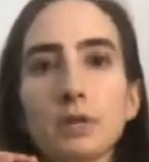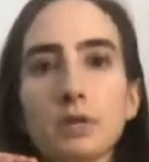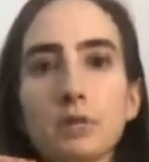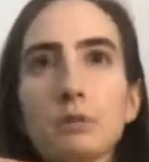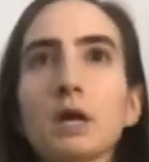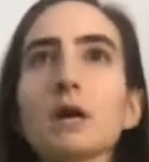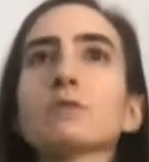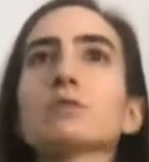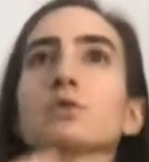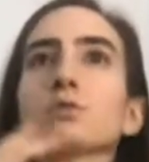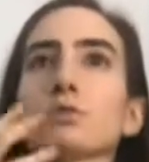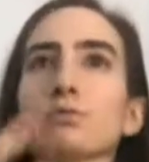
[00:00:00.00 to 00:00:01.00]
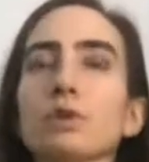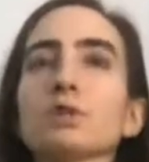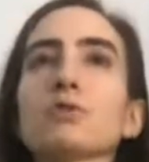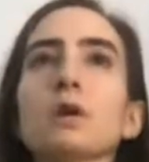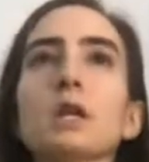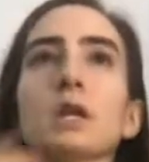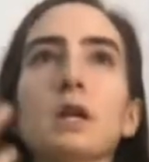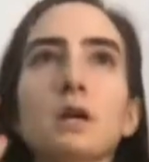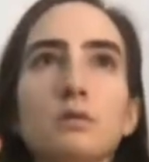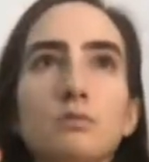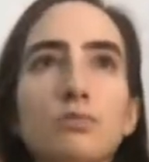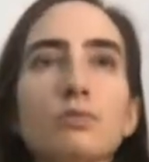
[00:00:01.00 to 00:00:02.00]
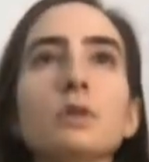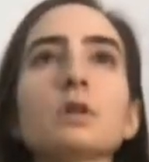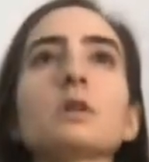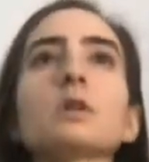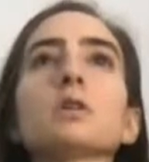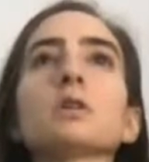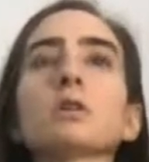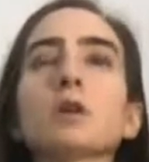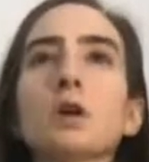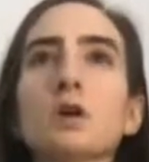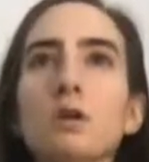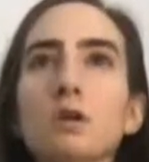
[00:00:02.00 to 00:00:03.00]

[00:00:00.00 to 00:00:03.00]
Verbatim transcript: thing that we have to do with retraining how to breathe